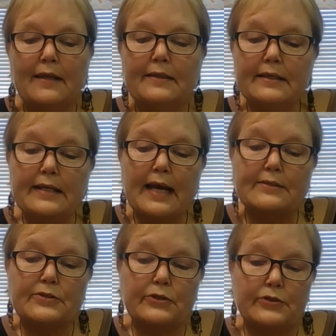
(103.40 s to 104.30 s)
Then
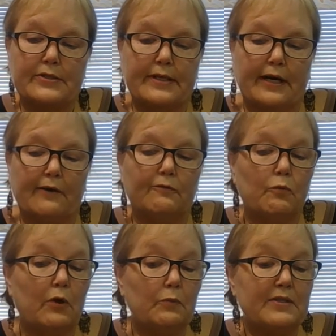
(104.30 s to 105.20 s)
ask yourself
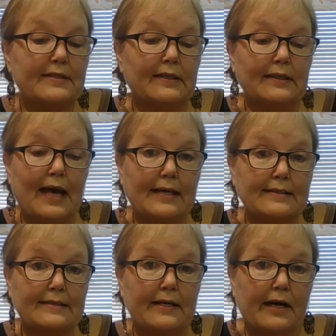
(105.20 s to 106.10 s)
when was the
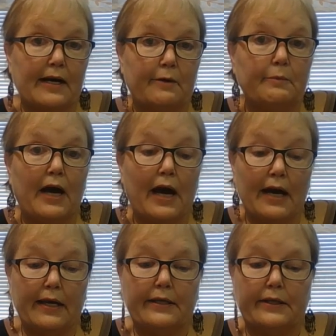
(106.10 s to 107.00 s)
last time
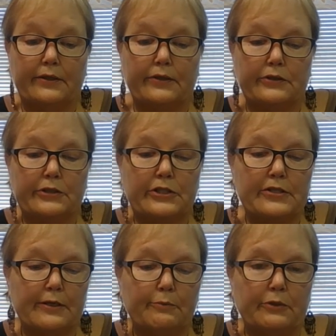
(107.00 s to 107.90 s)
I encouraged
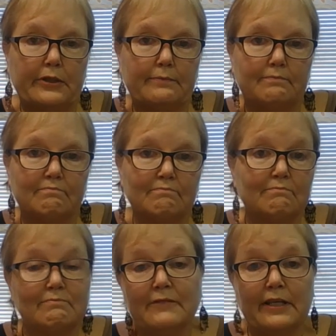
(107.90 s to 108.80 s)
someone?
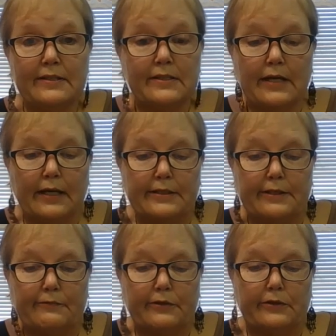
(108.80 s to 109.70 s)
It's not
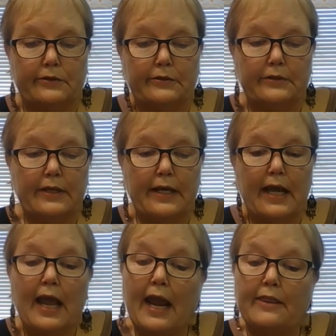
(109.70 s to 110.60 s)
difficult,
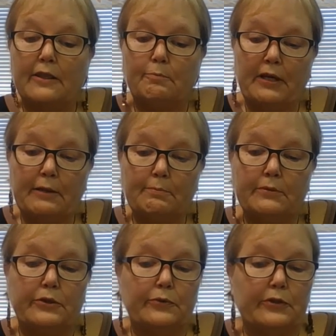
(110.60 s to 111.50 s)
and the people
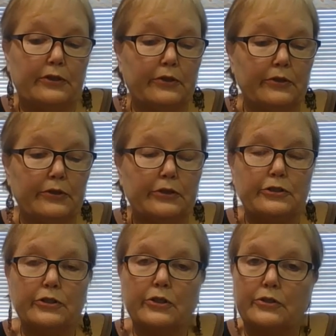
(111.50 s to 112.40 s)
you
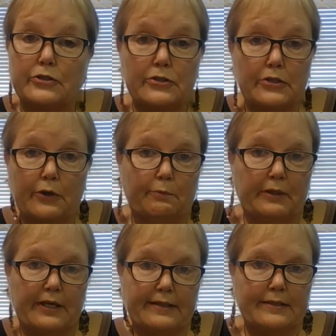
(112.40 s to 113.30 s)
encourage are so
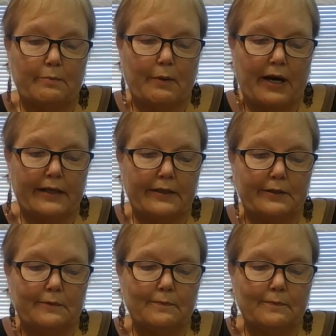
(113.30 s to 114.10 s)
blessed by it.